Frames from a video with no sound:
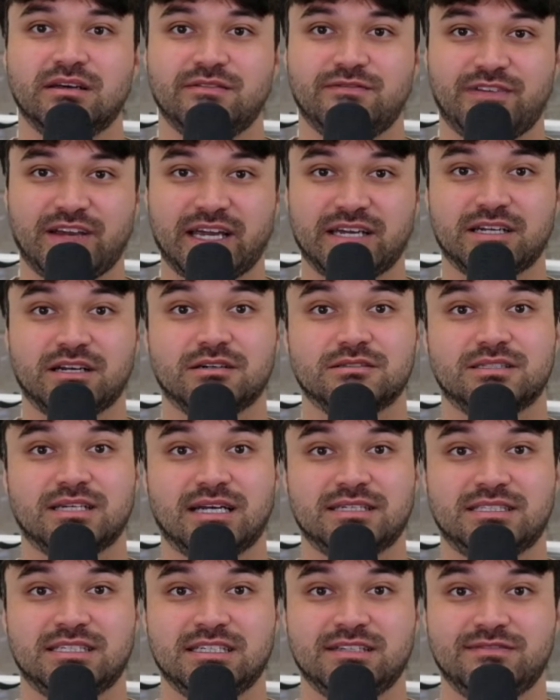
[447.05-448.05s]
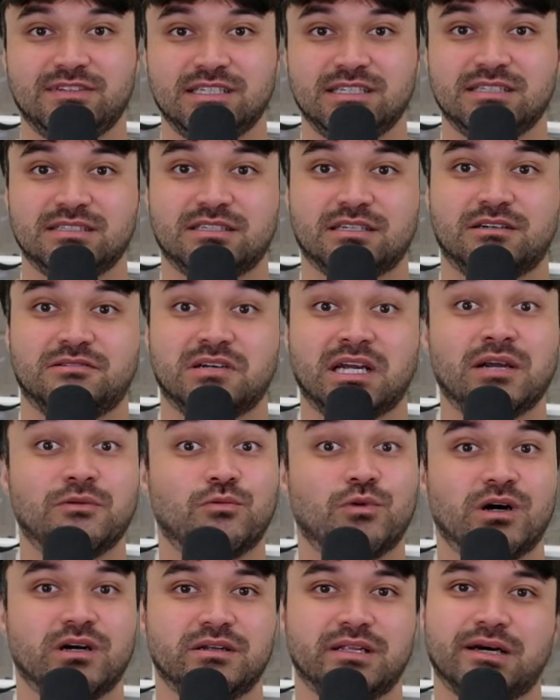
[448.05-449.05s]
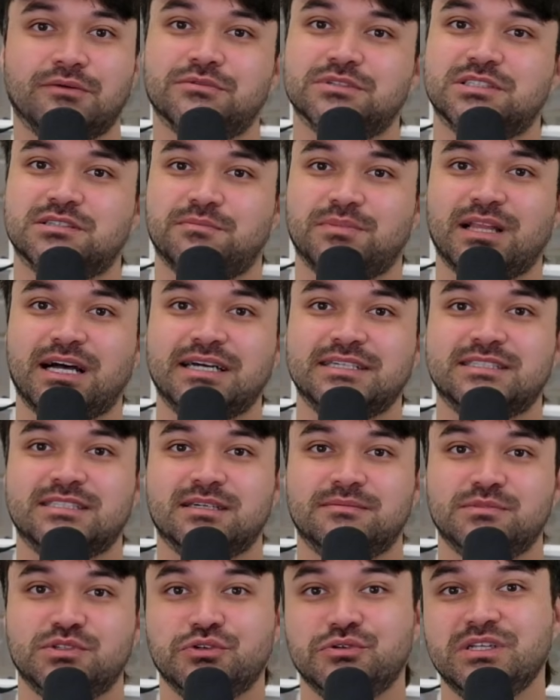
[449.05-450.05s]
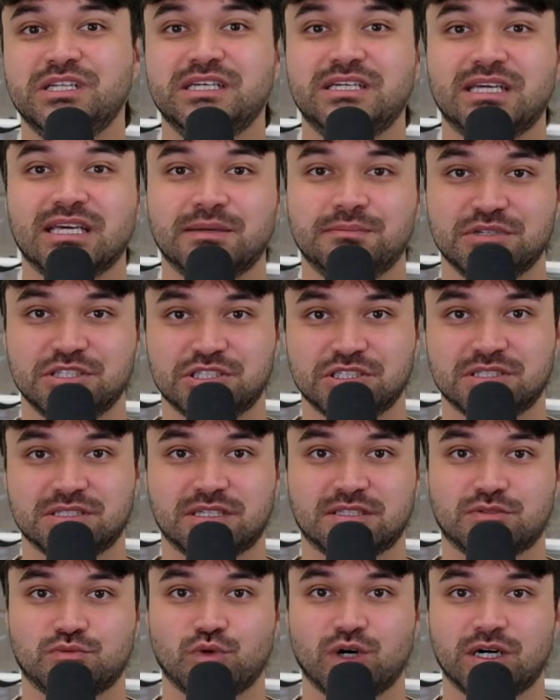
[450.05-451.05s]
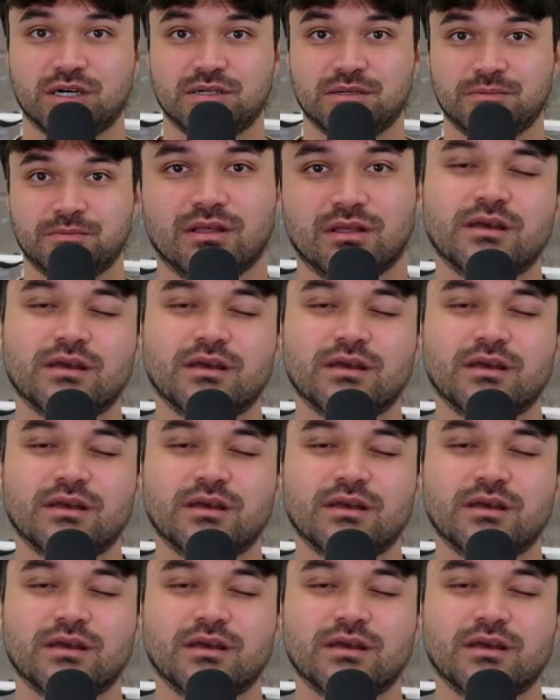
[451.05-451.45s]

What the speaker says: Fanart.tv is a great one that will supply some unique images as well.